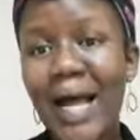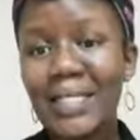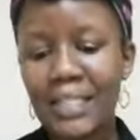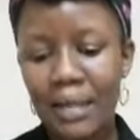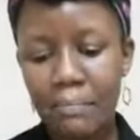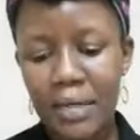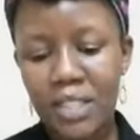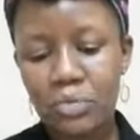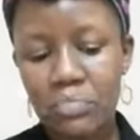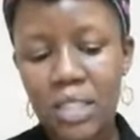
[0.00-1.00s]
Heart
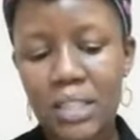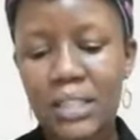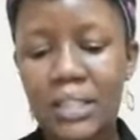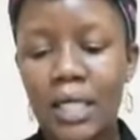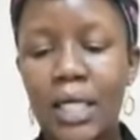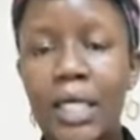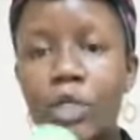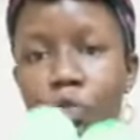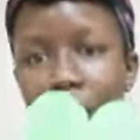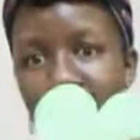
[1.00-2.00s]
template means
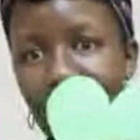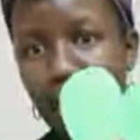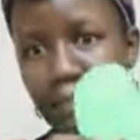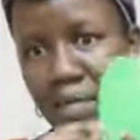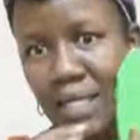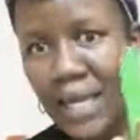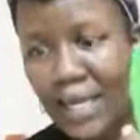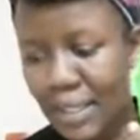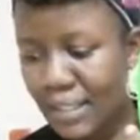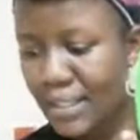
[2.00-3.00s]
it will either be
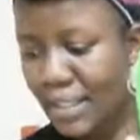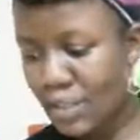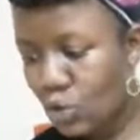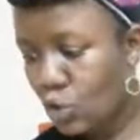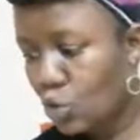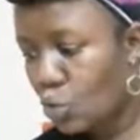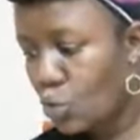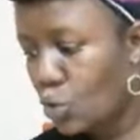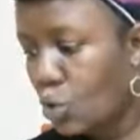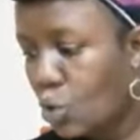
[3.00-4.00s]
like this.
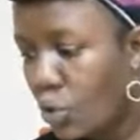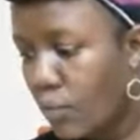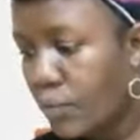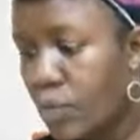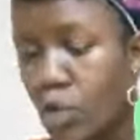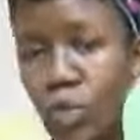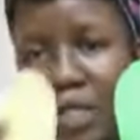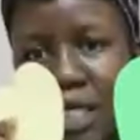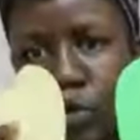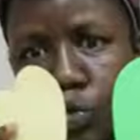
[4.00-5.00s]
You
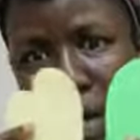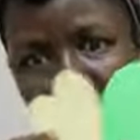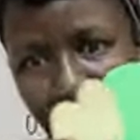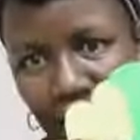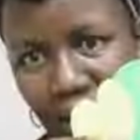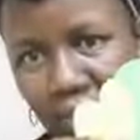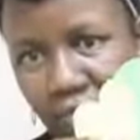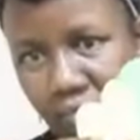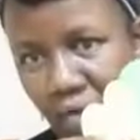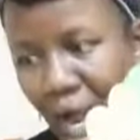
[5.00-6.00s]
need to
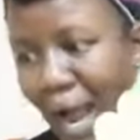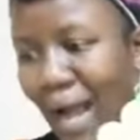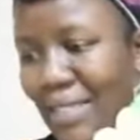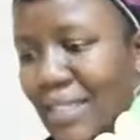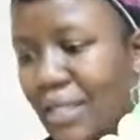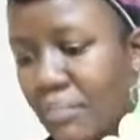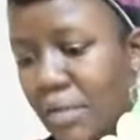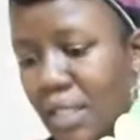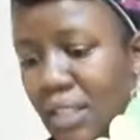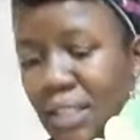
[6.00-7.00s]
have heart
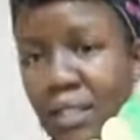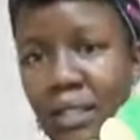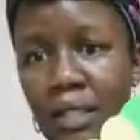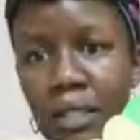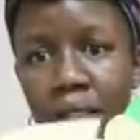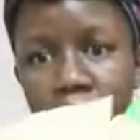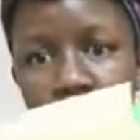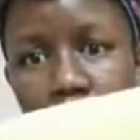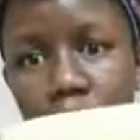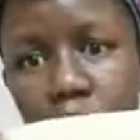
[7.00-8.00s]
template.
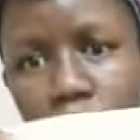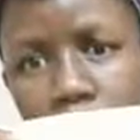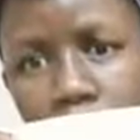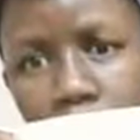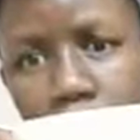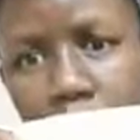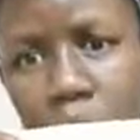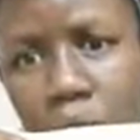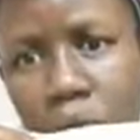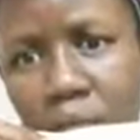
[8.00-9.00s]

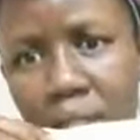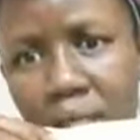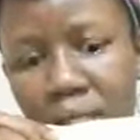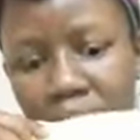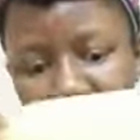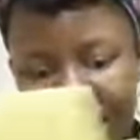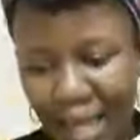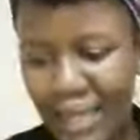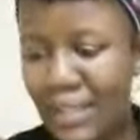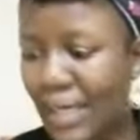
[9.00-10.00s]
So there is
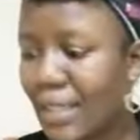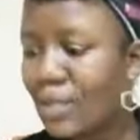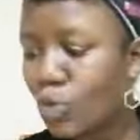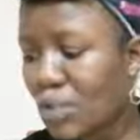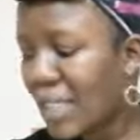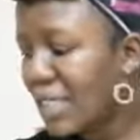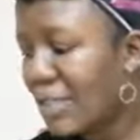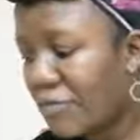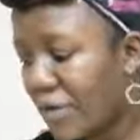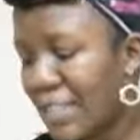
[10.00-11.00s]
that, like those are the
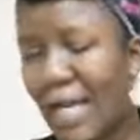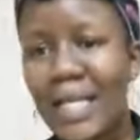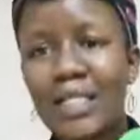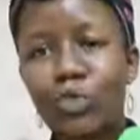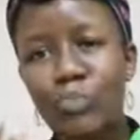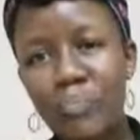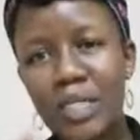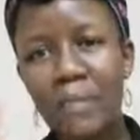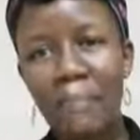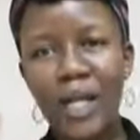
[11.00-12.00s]
different. It will
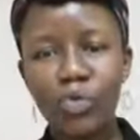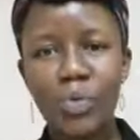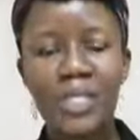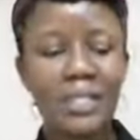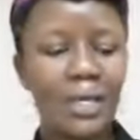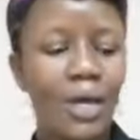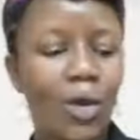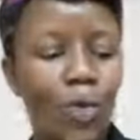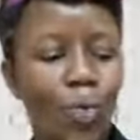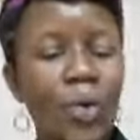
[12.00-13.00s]
depend with
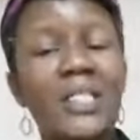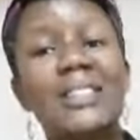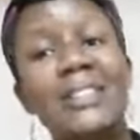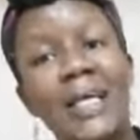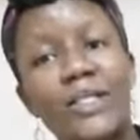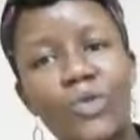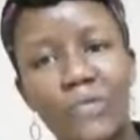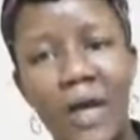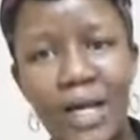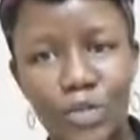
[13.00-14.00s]
which size
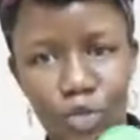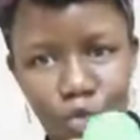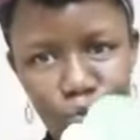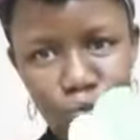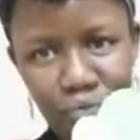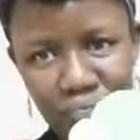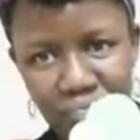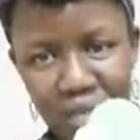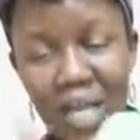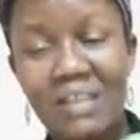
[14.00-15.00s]
of heart you
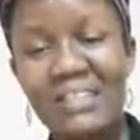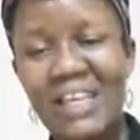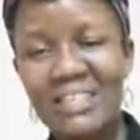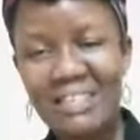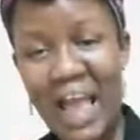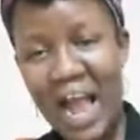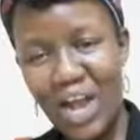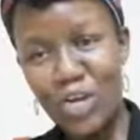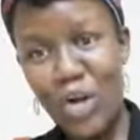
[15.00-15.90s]
size here,